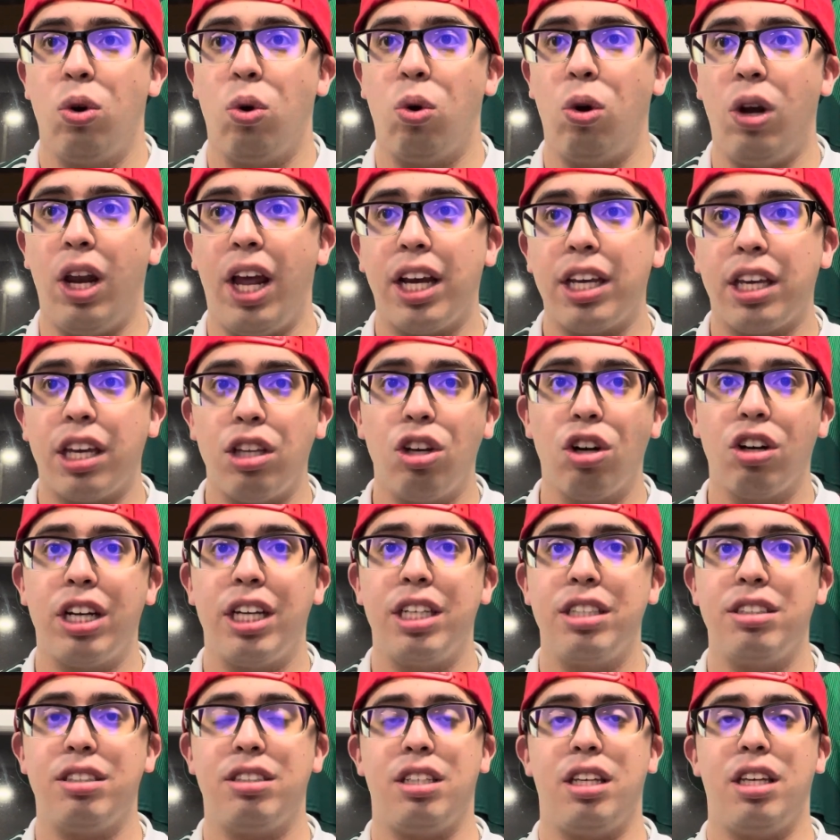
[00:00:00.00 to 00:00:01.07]
Julian
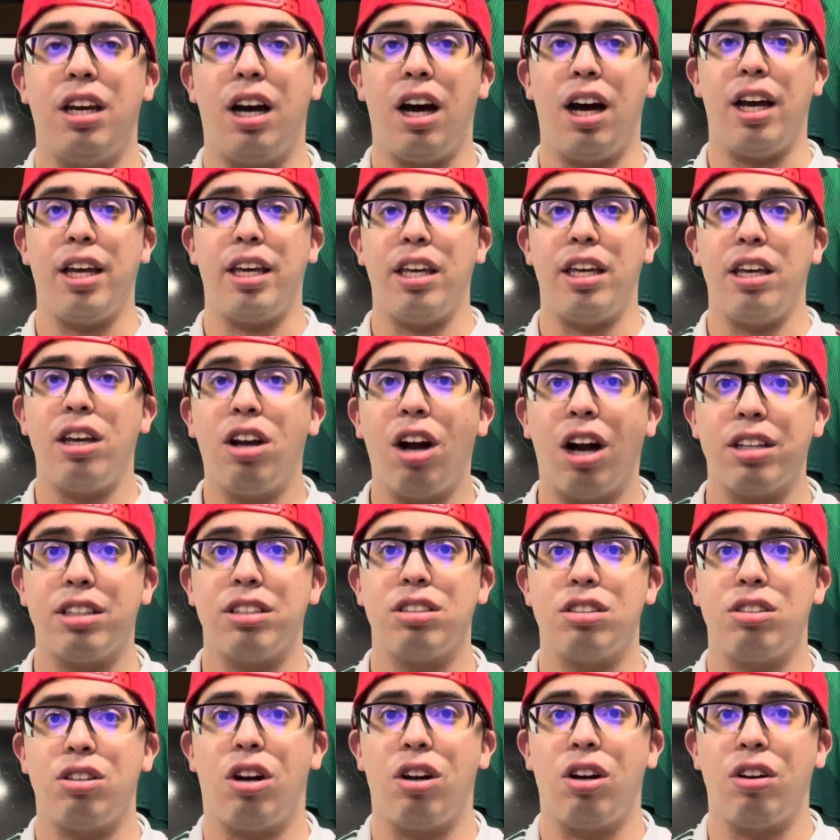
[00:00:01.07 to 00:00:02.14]
Quiñones, he got to
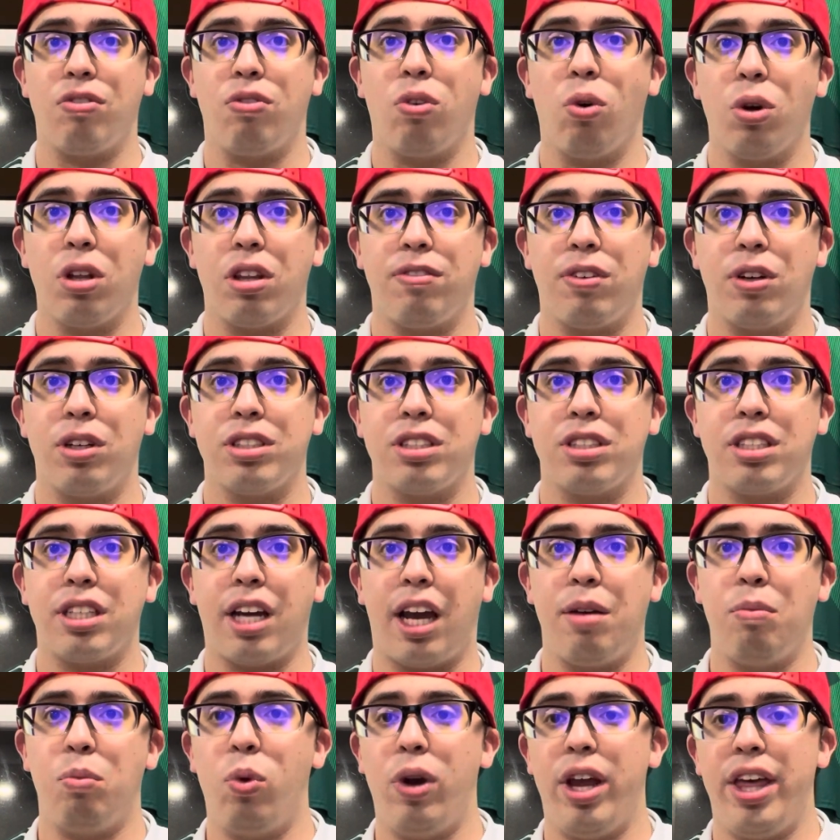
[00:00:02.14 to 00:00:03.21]
start for the first
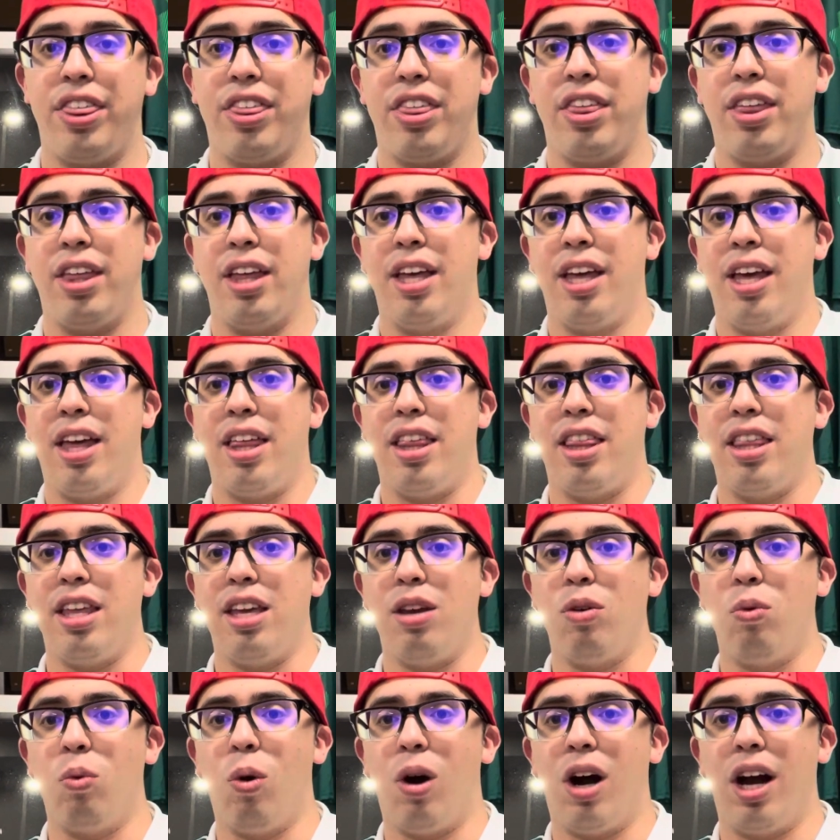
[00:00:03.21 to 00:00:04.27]
time with the
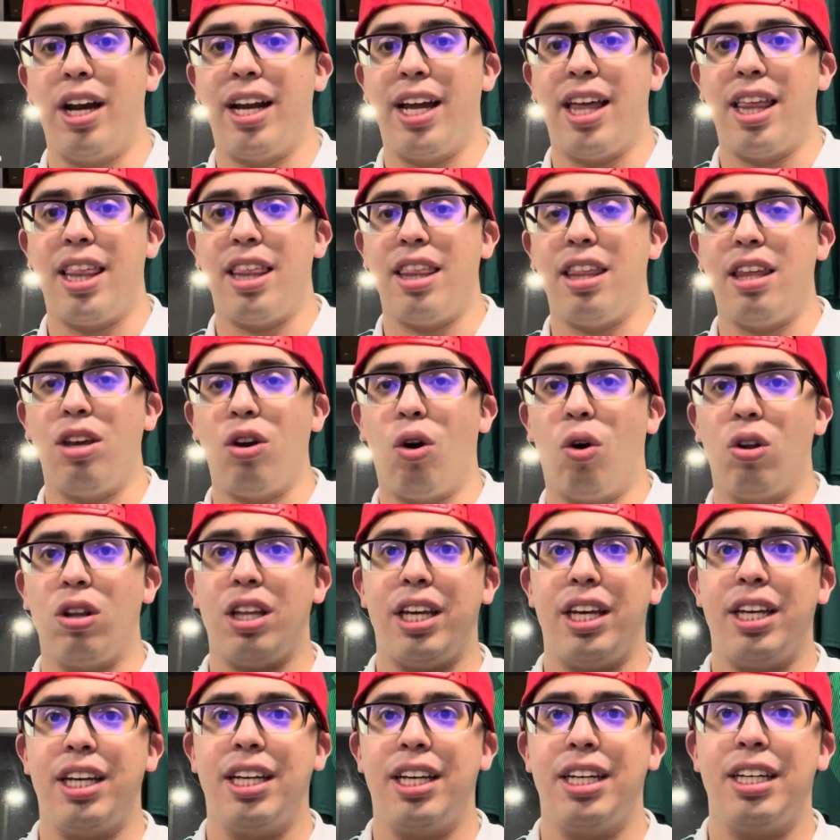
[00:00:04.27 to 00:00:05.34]
one, the
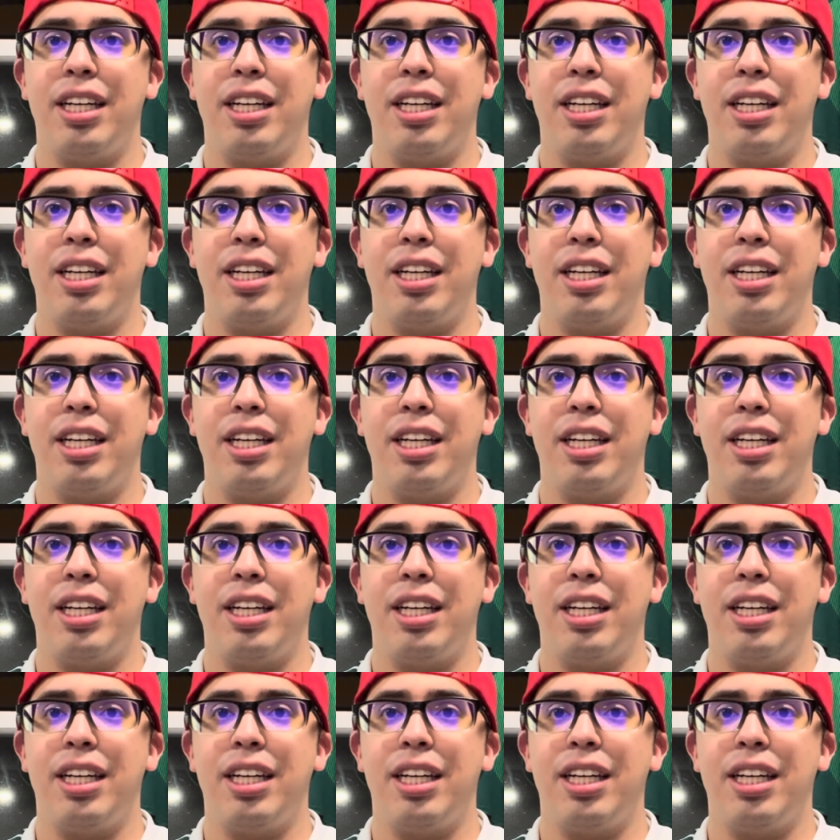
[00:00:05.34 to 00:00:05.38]
only